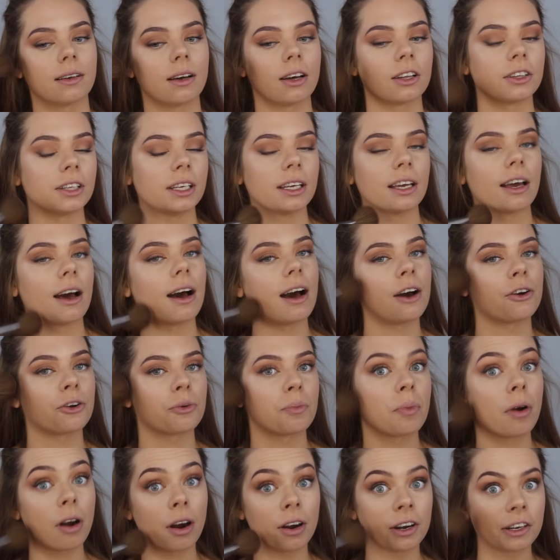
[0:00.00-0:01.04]
on the outer
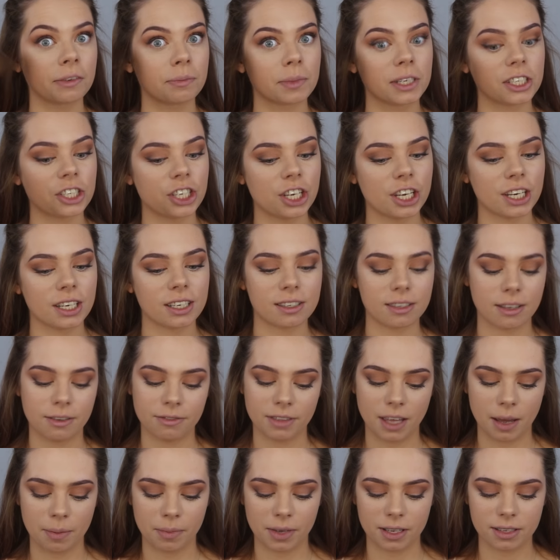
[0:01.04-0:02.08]
part of my cheeks, if
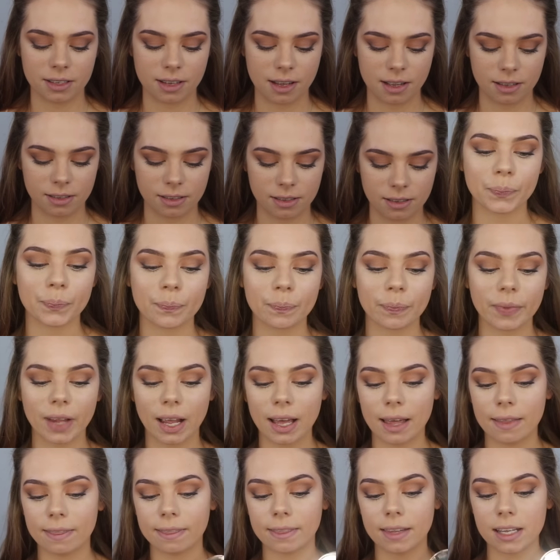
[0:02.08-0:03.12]
that makes sense.
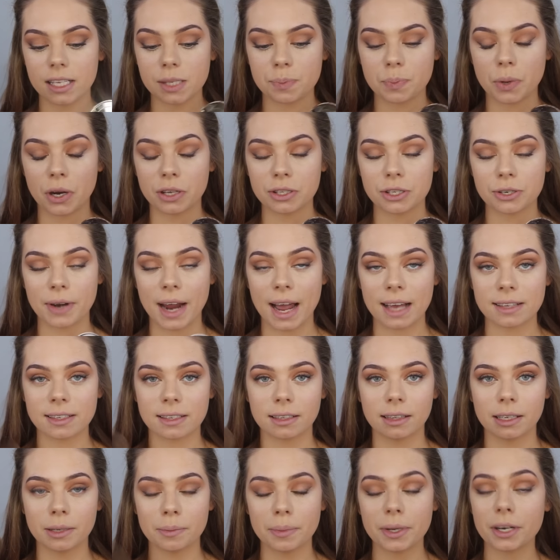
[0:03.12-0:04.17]
And this bronzer has
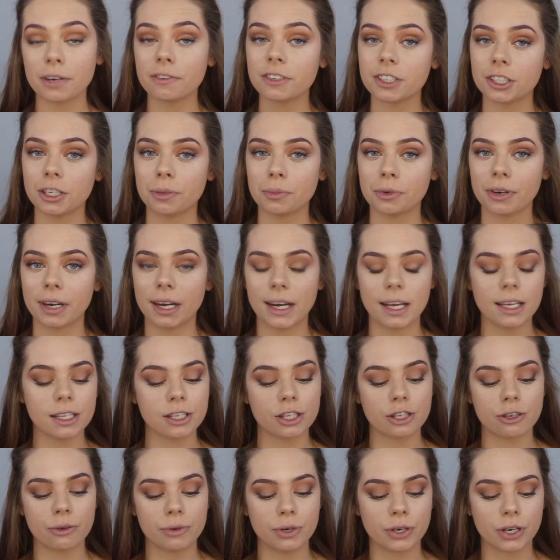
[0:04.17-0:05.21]
a little bit of shimmer in it,
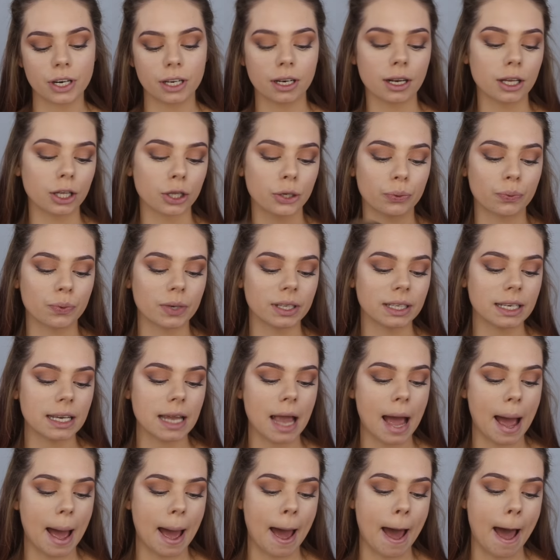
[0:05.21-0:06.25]
so you're gonna look
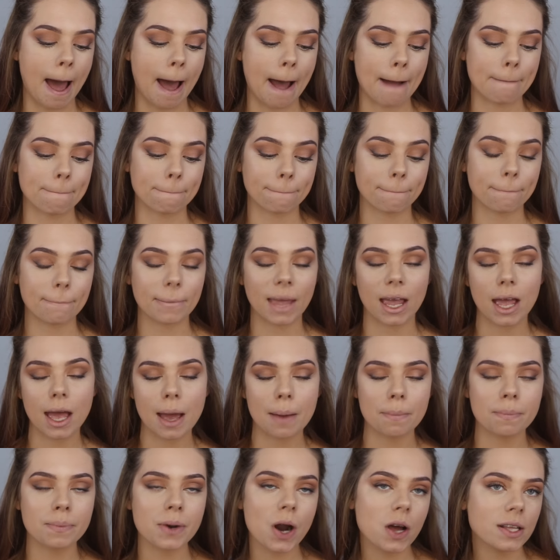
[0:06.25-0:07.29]
really
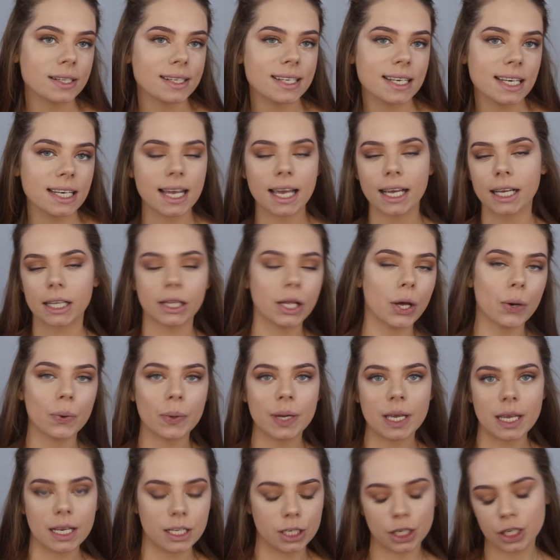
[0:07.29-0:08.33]
bronzy and
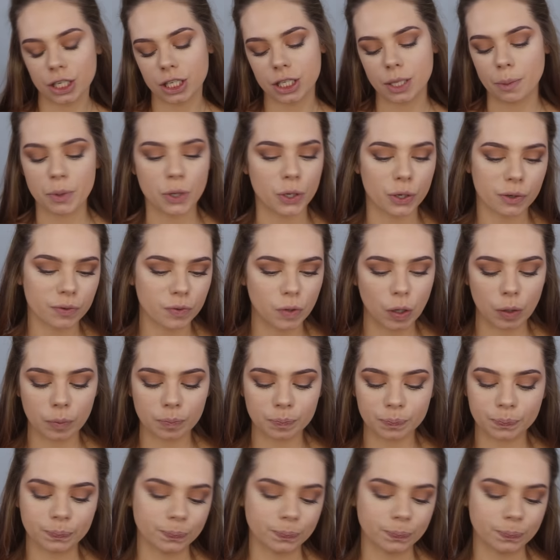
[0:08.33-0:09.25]
glowy and just beautiful.